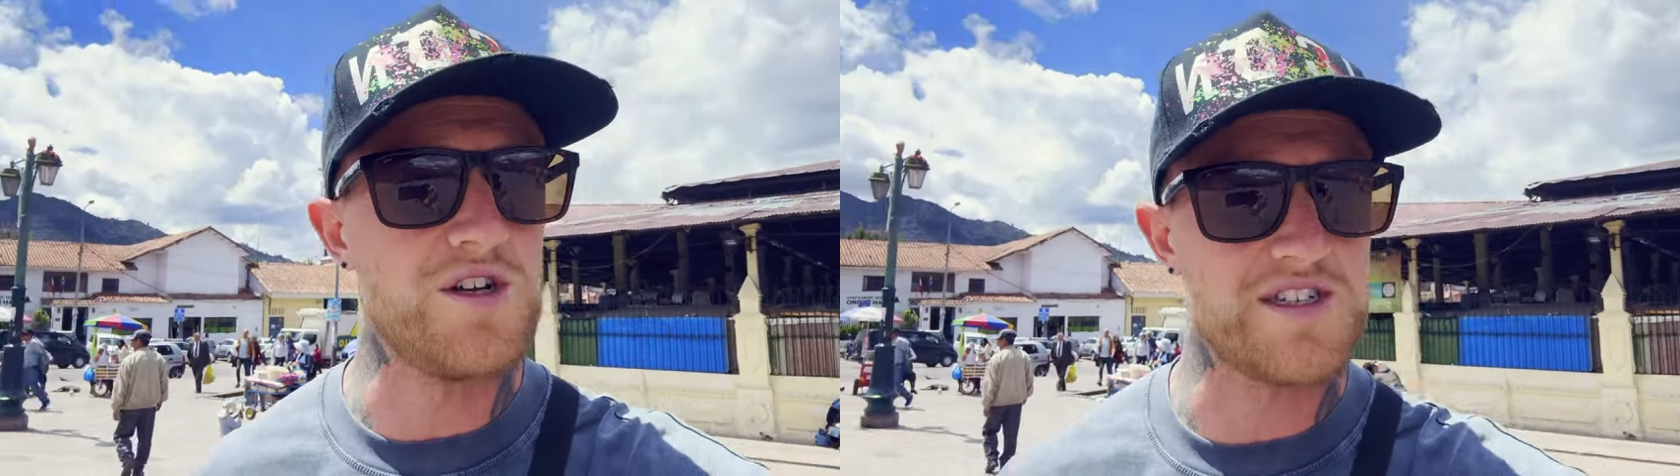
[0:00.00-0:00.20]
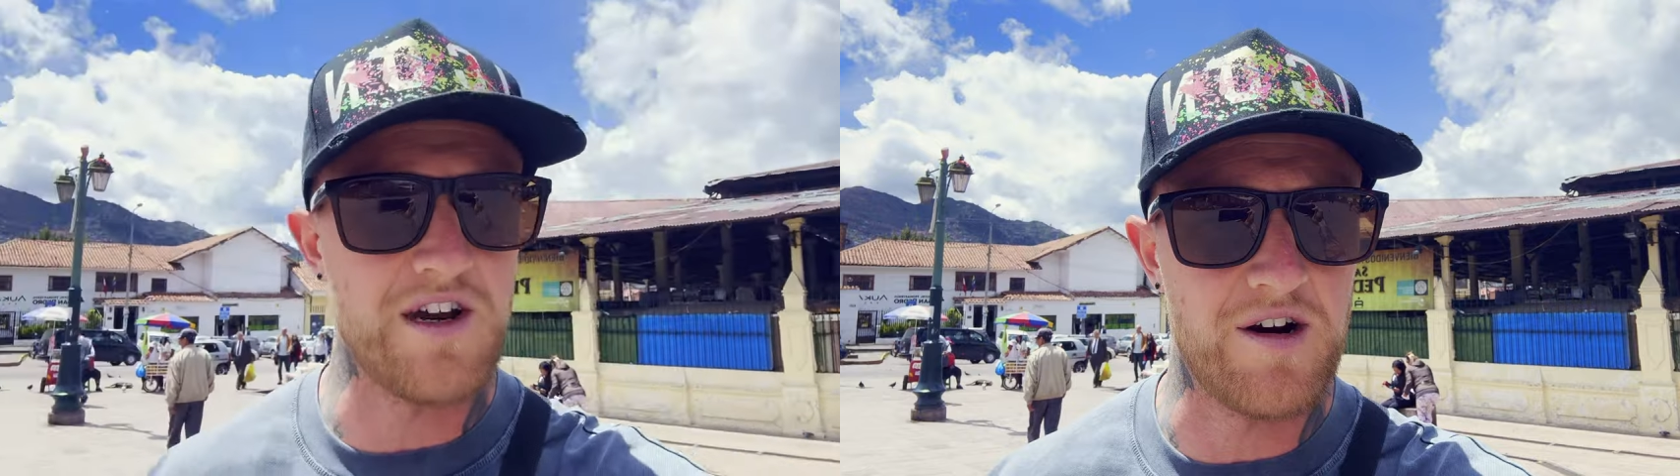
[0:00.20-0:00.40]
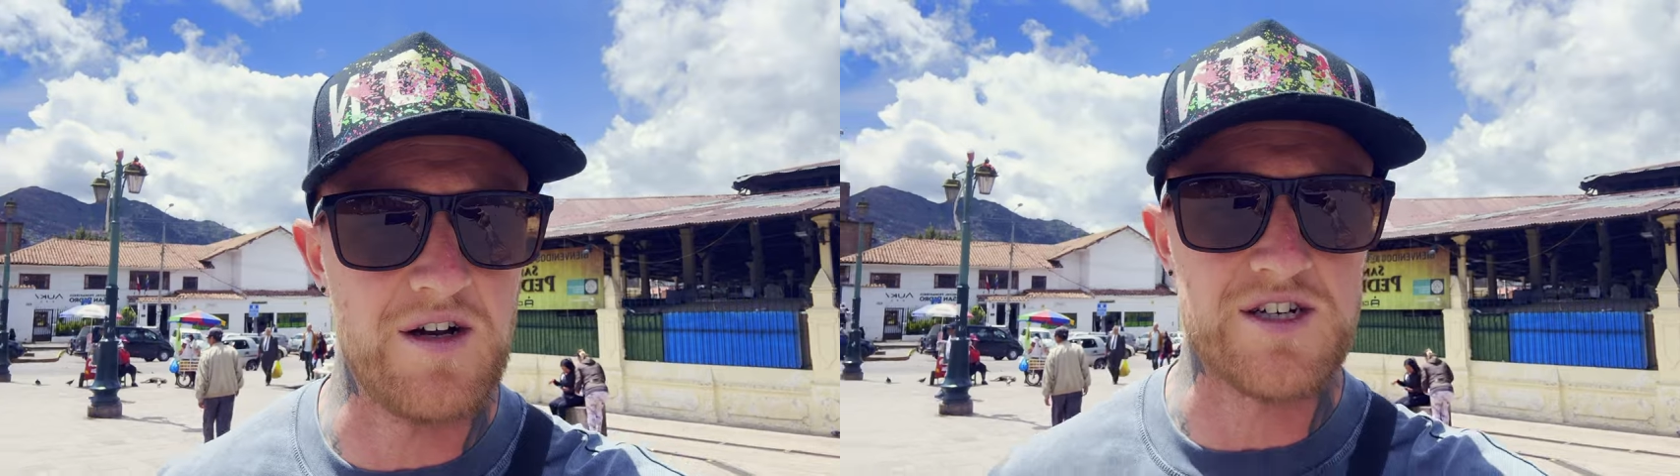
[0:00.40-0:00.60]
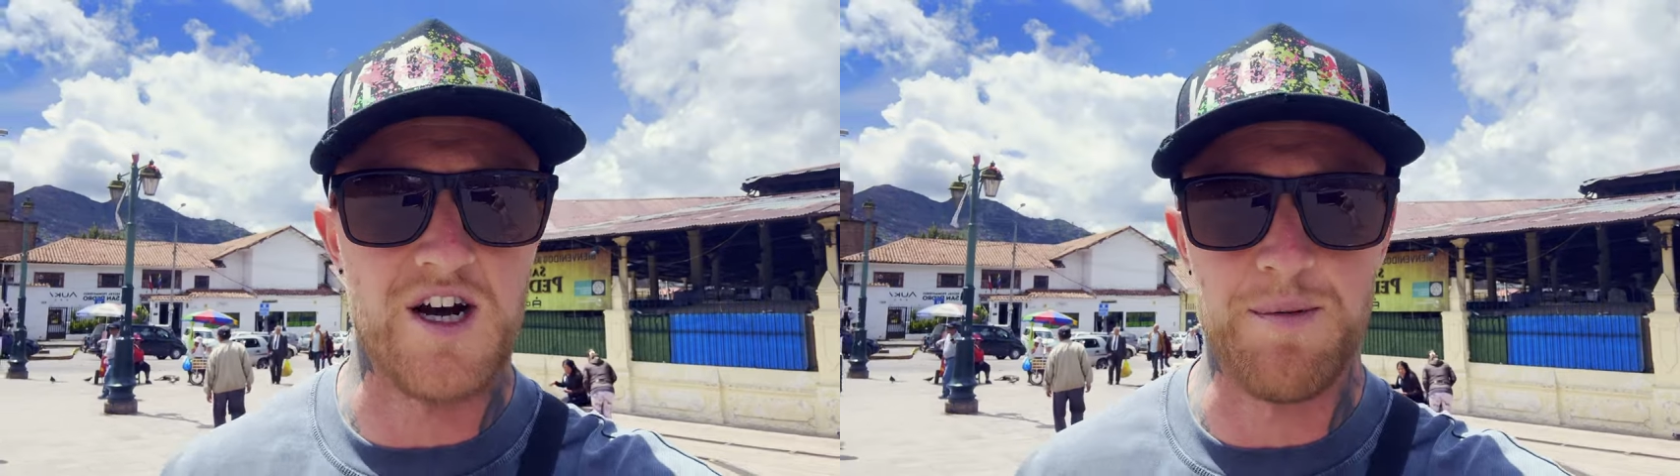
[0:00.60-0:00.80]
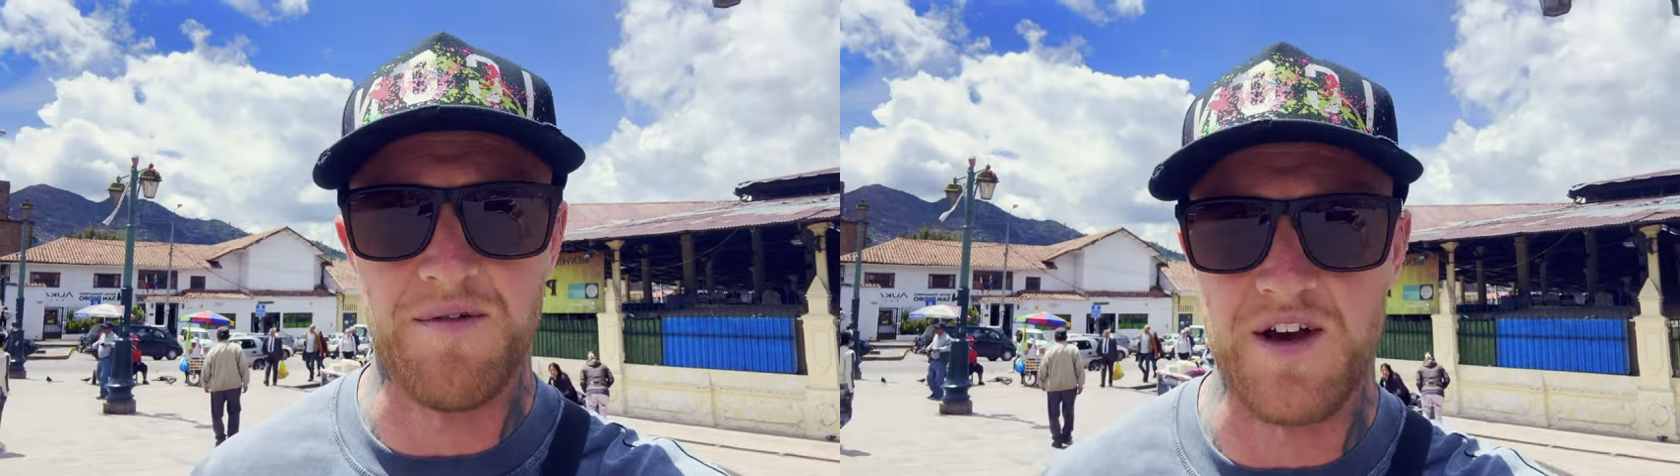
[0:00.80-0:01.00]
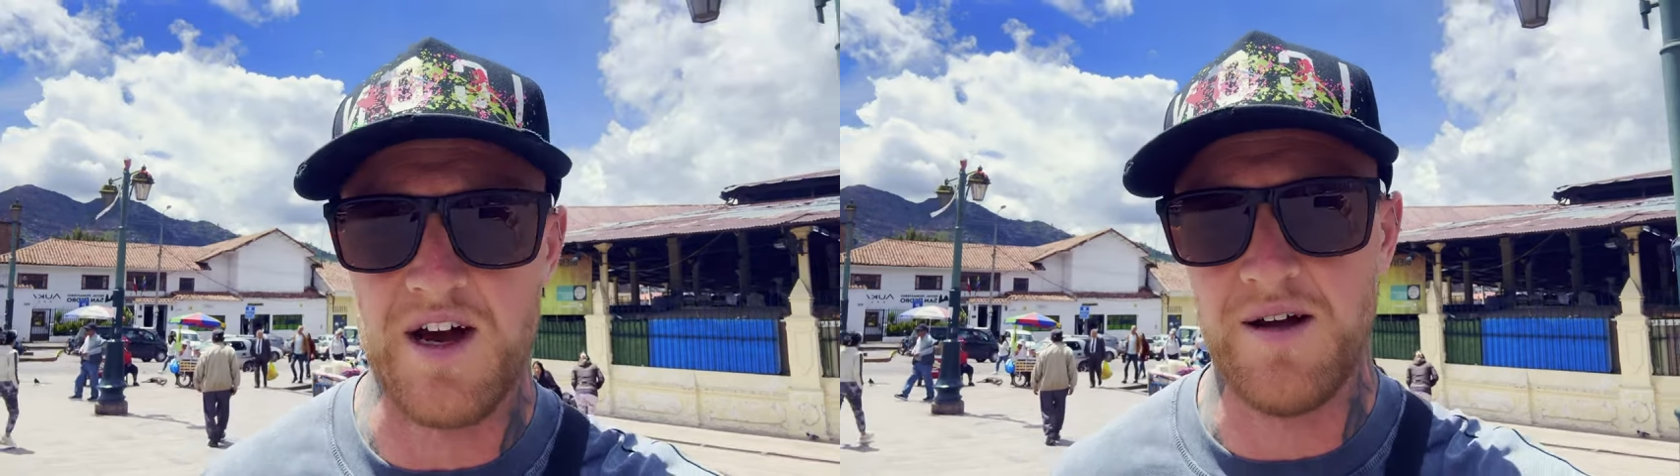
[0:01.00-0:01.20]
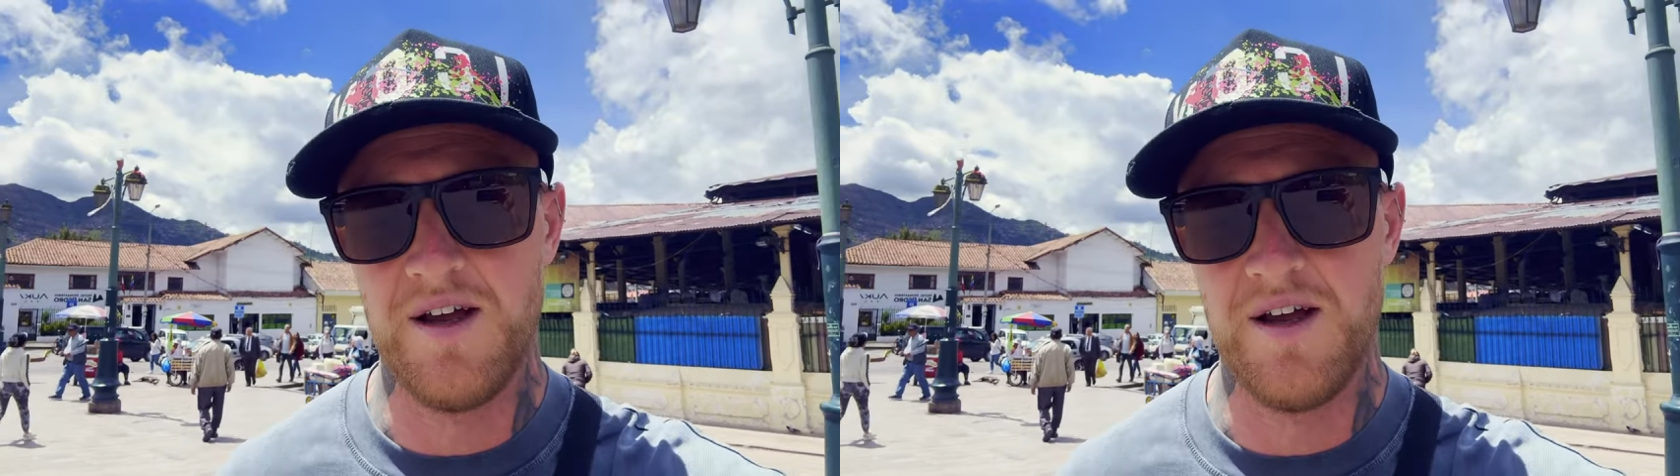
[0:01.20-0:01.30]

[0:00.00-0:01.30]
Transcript: stereotype of that,